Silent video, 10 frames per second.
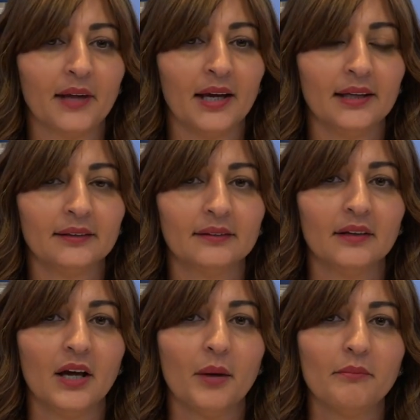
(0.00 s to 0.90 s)
And
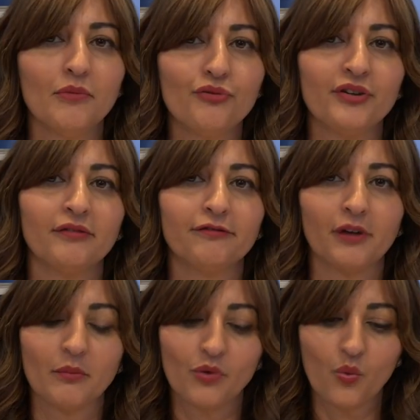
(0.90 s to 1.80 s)
moving
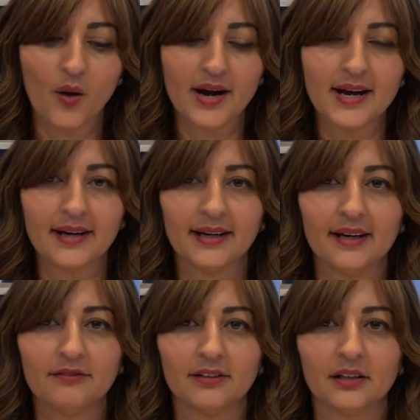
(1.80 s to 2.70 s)
from one
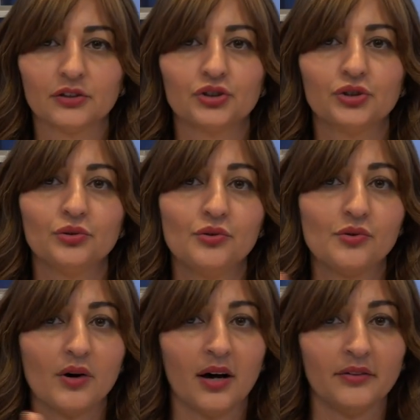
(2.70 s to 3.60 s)
level
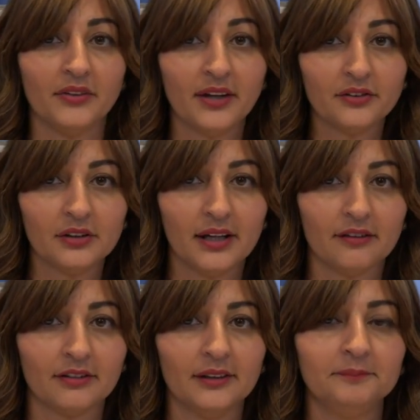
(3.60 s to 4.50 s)
to another
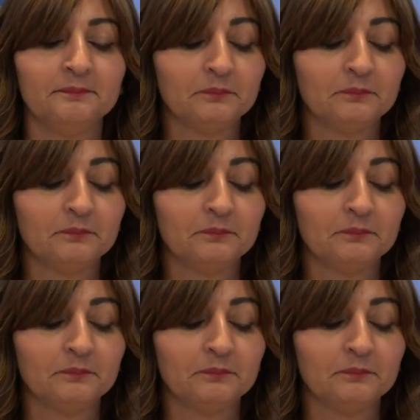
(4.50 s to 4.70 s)
level,